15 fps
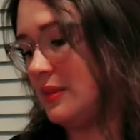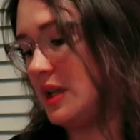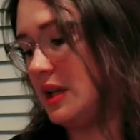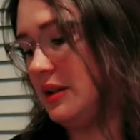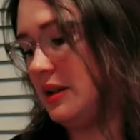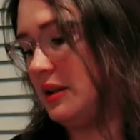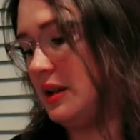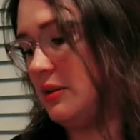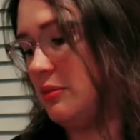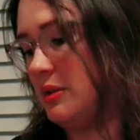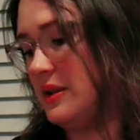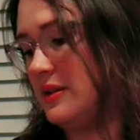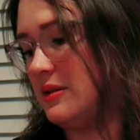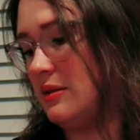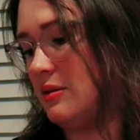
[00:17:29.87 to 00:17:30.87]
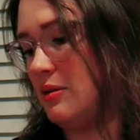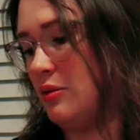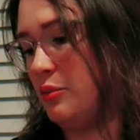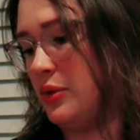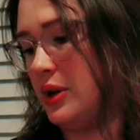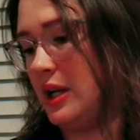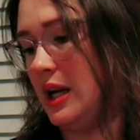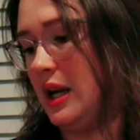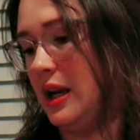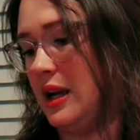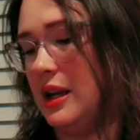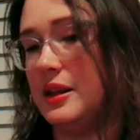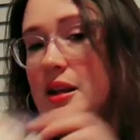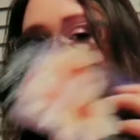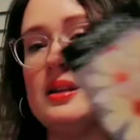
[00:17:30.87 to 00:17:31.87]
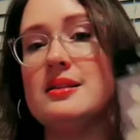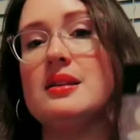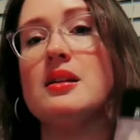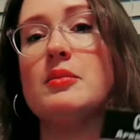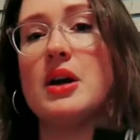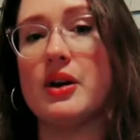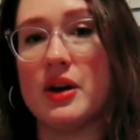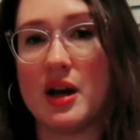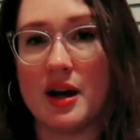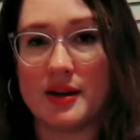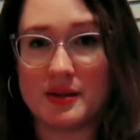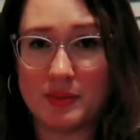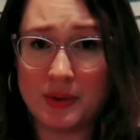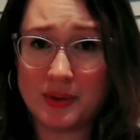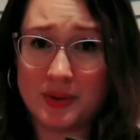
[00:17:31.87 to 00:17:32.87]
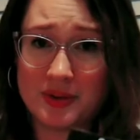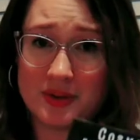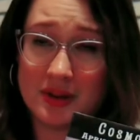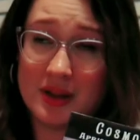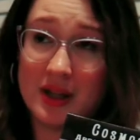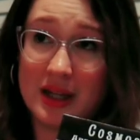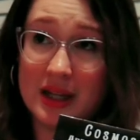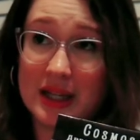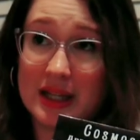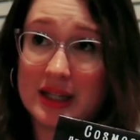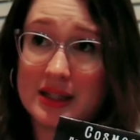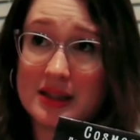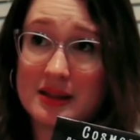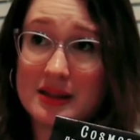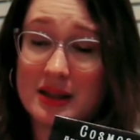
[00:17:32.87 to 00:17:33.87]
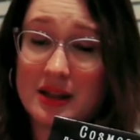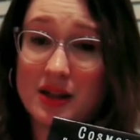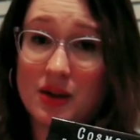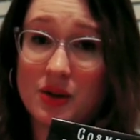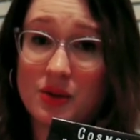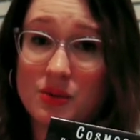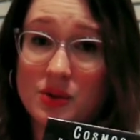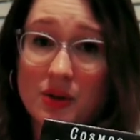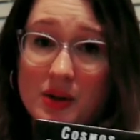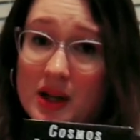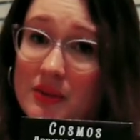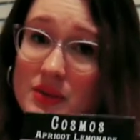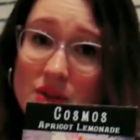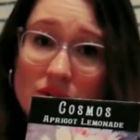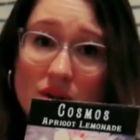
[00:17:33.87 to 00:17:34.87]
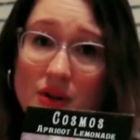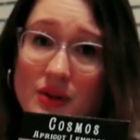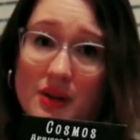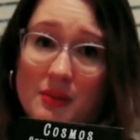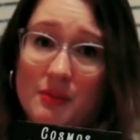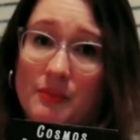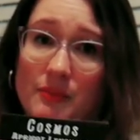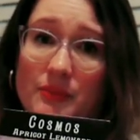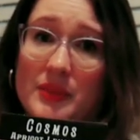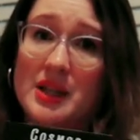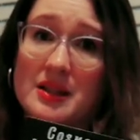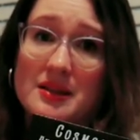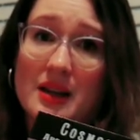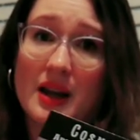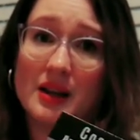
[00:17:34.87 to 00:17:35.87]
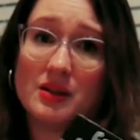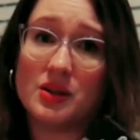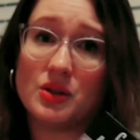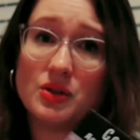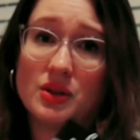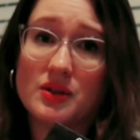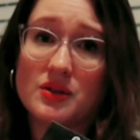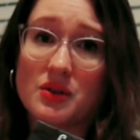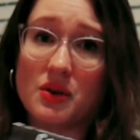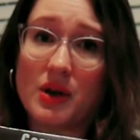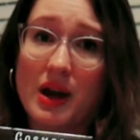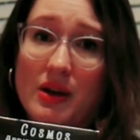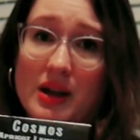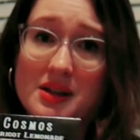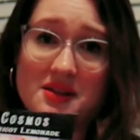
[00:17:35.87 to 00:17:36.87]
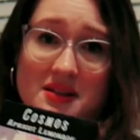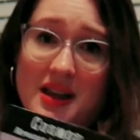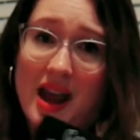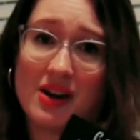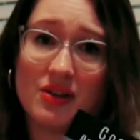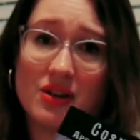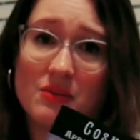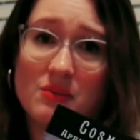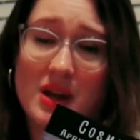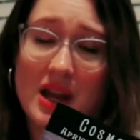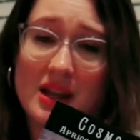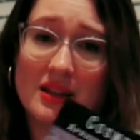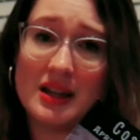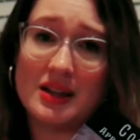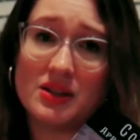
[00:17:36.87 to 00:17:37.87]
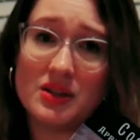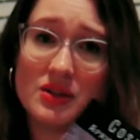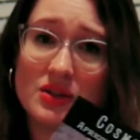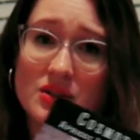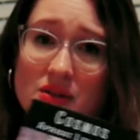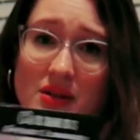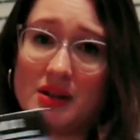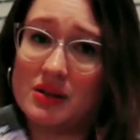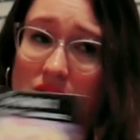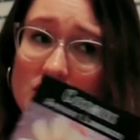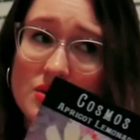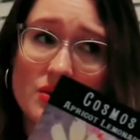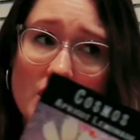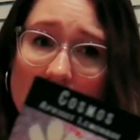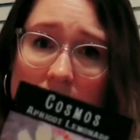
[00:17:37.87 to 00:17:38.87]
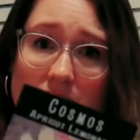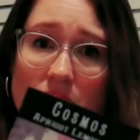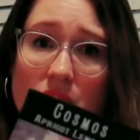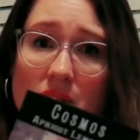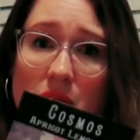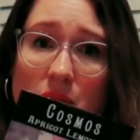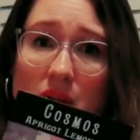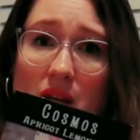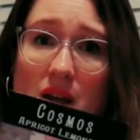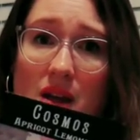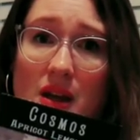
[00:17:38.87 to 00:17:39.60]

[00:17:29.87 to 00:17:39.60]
I thought that would be so pretty. And the nice thing about cosmos is that you don't have to start them inside. You just go out and scatter them and they just, and just direct sow them.